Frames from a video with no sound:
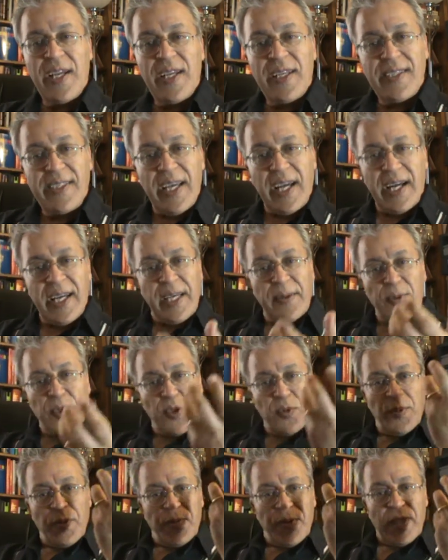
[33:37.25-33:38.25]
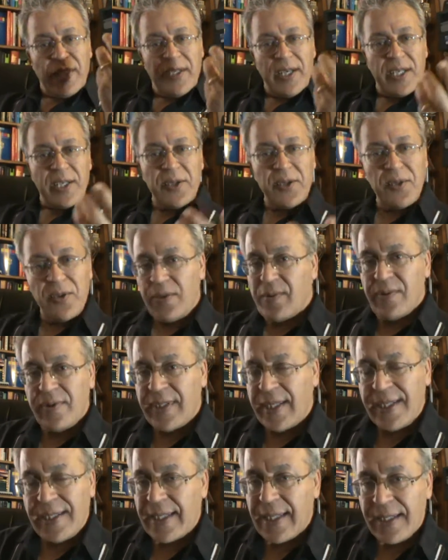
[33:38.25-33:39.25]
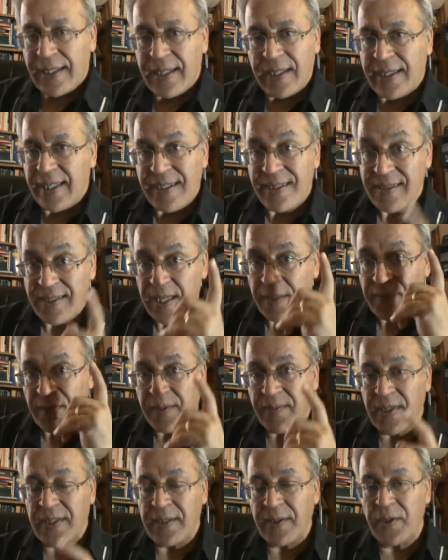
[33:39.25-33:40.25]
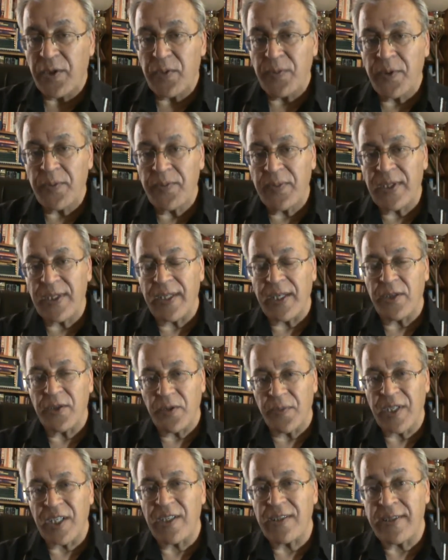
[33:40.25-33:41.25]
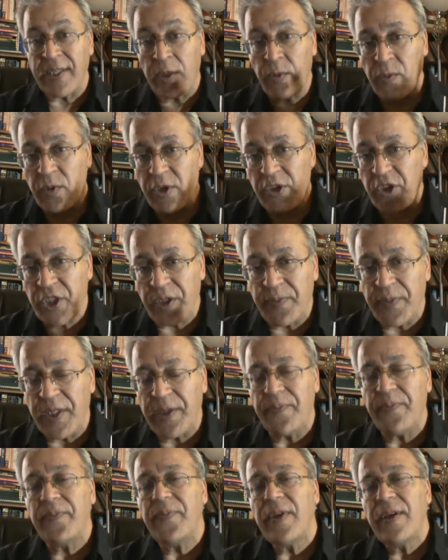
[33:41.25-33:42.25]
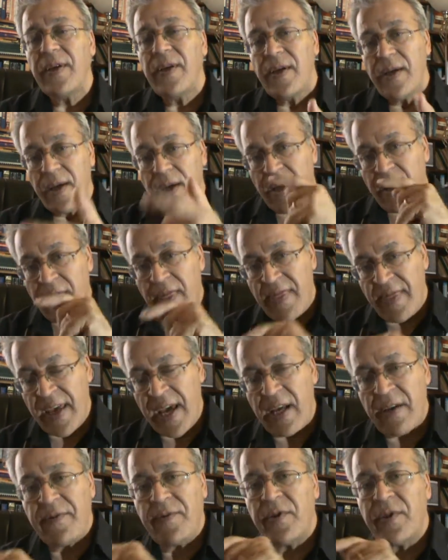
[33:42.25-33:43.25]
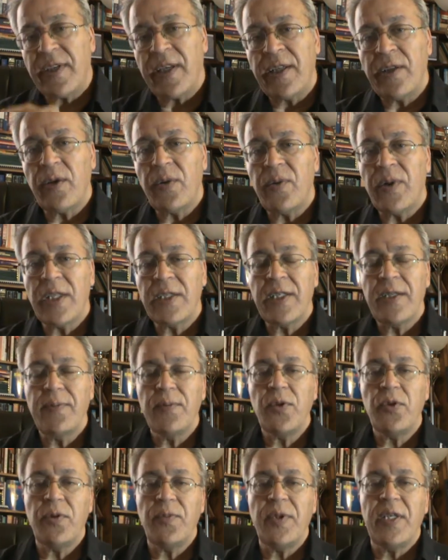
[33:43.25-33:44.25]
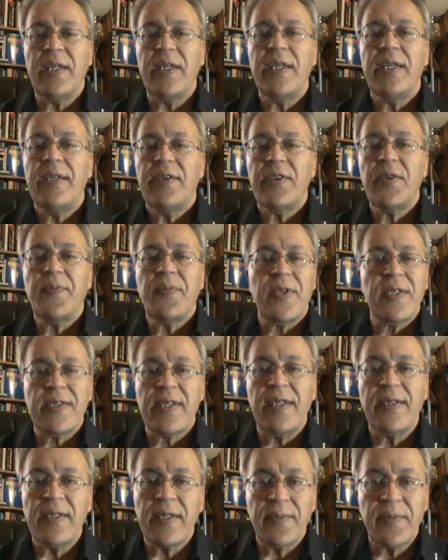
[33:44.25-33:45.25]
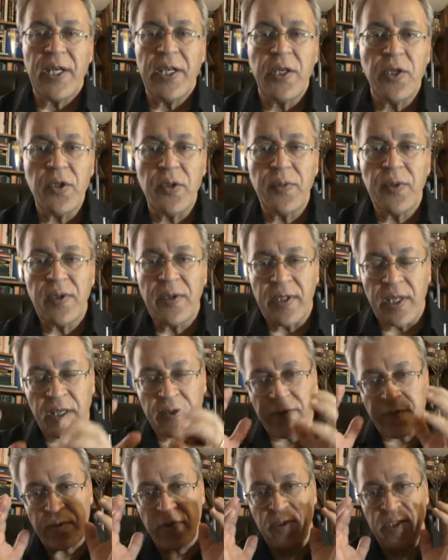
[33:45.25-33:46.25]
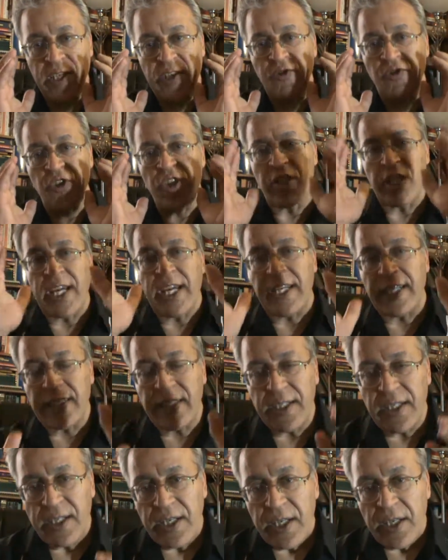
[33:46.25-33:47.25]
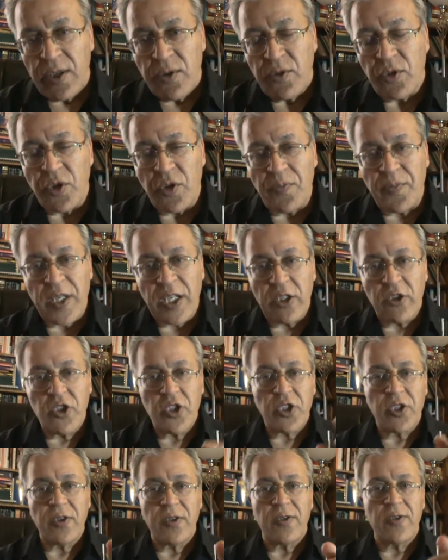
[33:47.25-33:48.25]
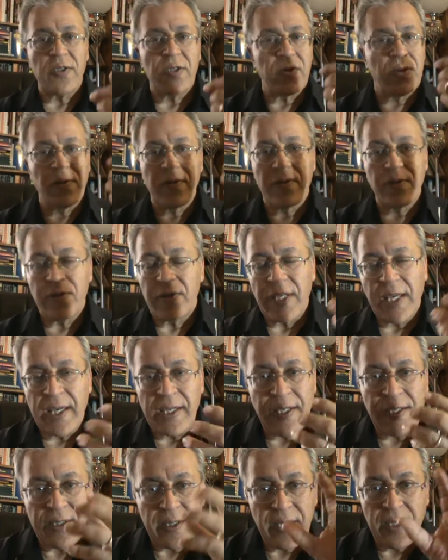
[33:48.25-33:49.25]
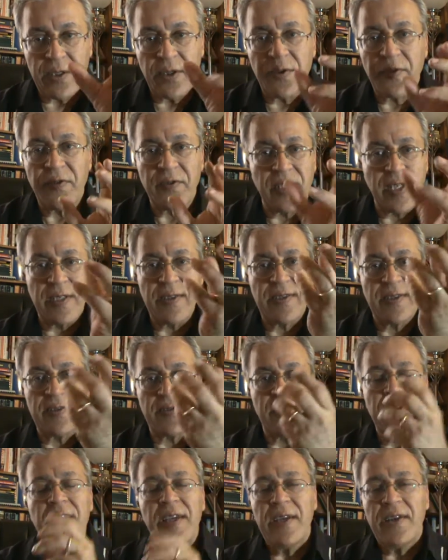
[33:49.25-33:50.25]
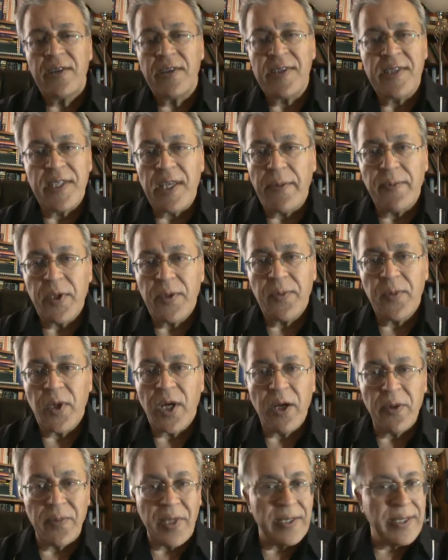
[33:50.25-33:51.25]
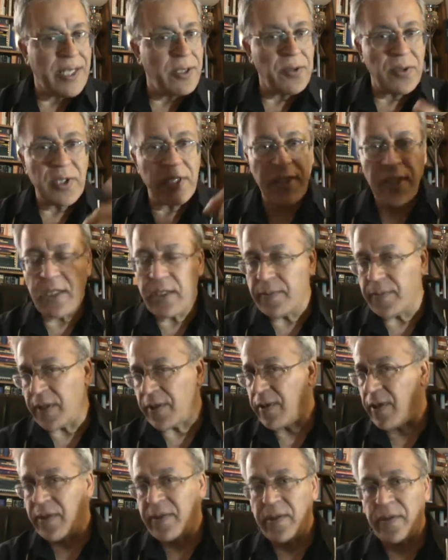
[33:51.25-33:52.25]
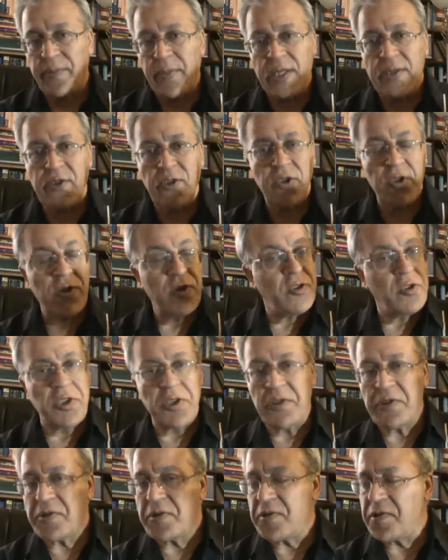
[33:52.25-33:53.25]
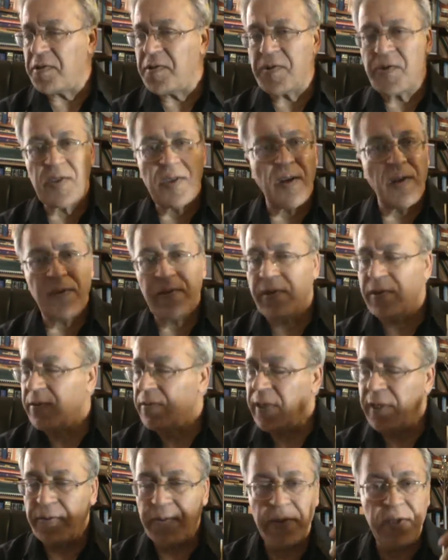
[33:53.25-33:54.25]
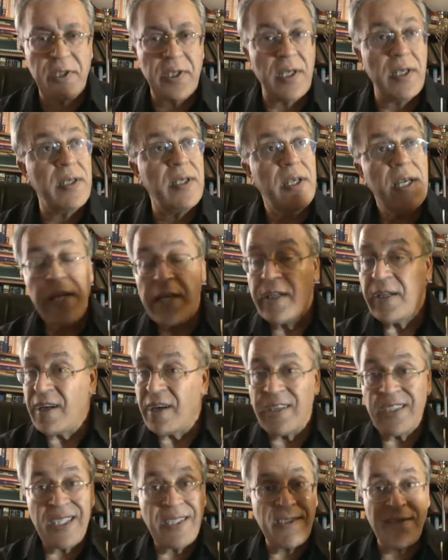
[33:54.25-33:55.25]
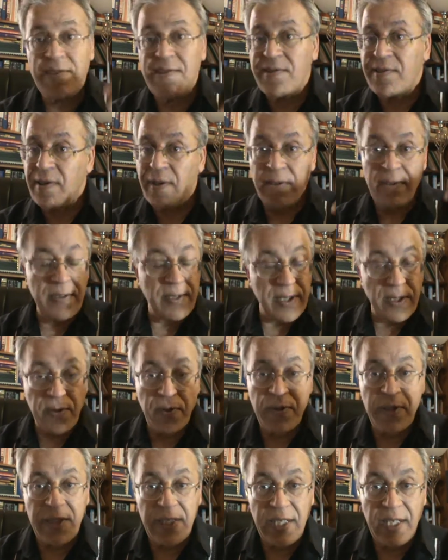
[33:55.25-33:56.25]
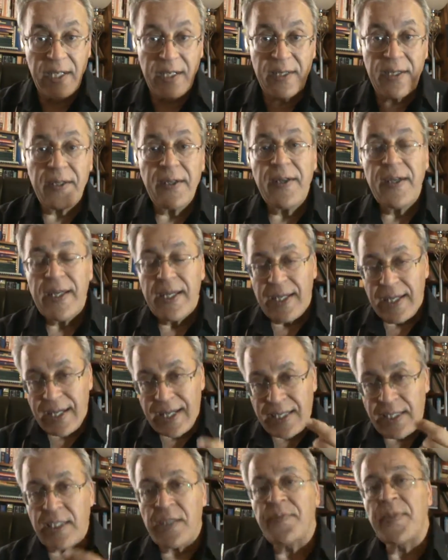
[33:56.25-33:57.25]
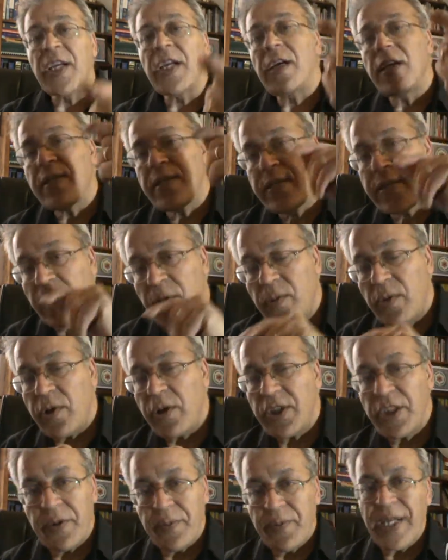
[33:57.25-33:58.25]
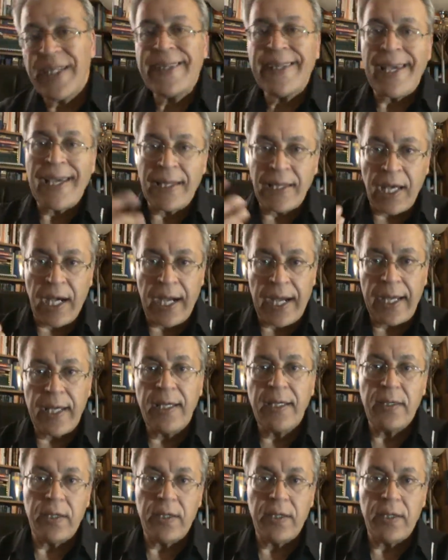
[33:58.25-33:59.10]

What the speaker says: Say, I am a human being like you. They cannot accept him as a human being like you because they worship him. Therefore, they don't want him to be represented by a human. Therefore, they react to the pictures or any kind of things resembling Muhammad. They don't care about other messengers. Jesus insulted, they don't care. God is insulted, they don't care. It is because they worship, but they lie.